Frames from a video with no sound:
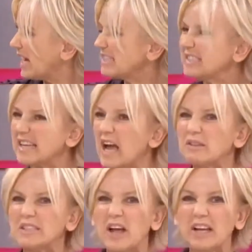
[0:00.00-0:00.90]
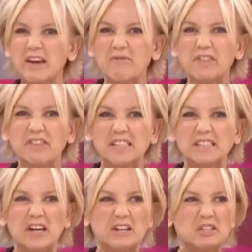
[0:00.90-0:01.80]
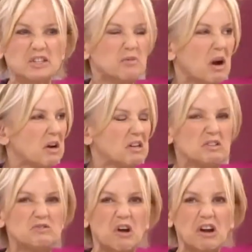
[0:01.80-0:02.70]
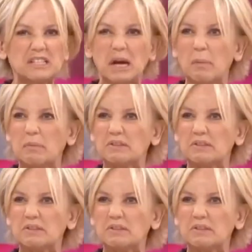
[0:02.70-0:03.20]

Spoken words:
It sounds like everything's kind of shrunk and dried up.